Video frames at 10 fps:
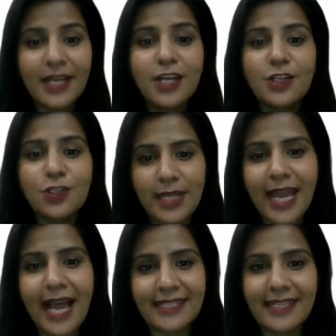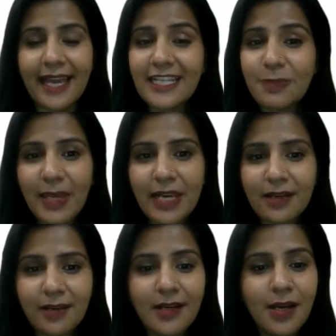Today, as a guest
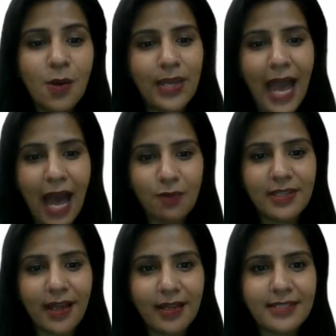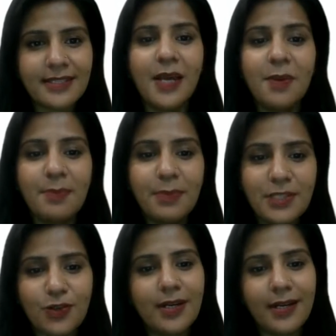speaker, we have with us
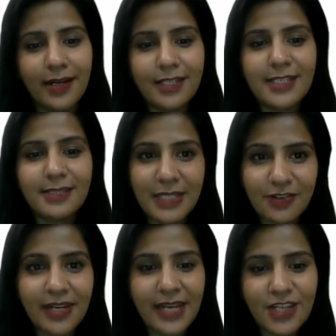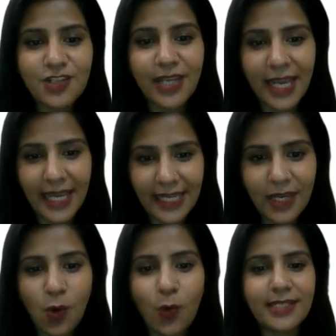Mr. Naresh
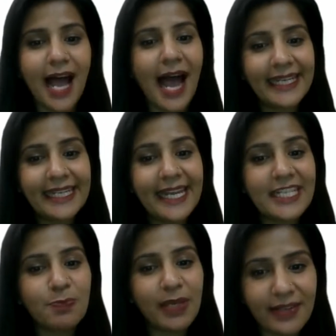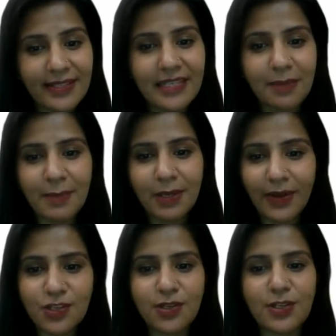Gehi, who is a highly experienced
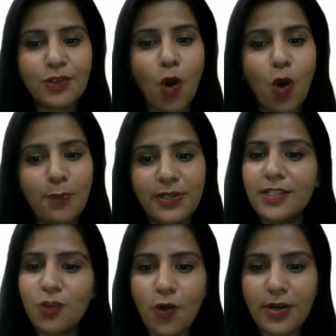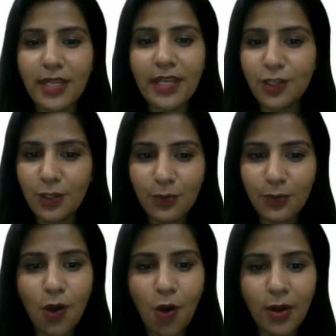immigration and corporate attorney in New
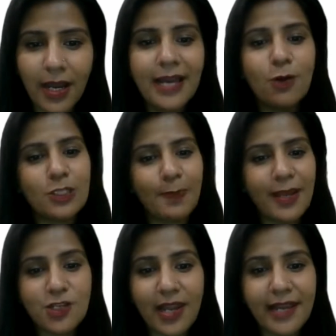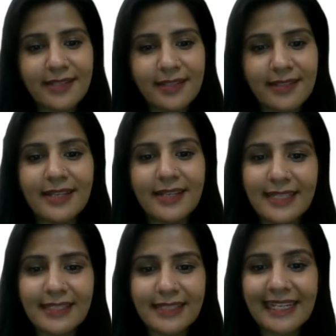York, who specializes in
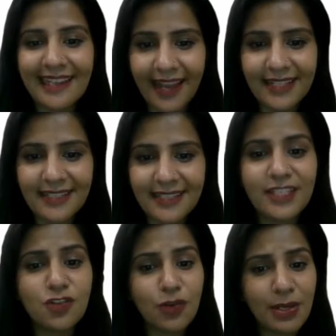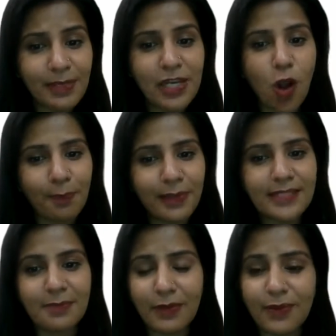assisting clients in extremely complex
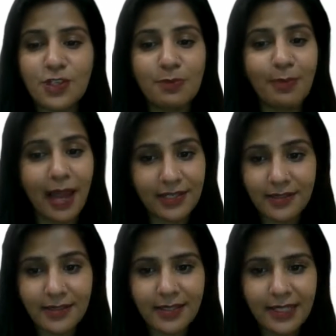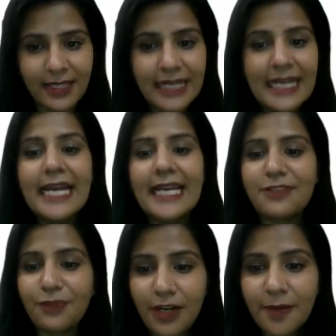immigration matters. His
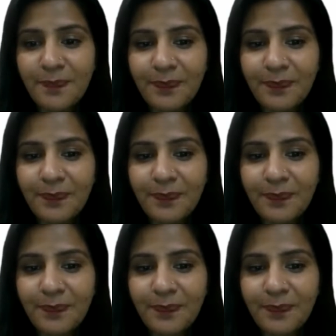firm,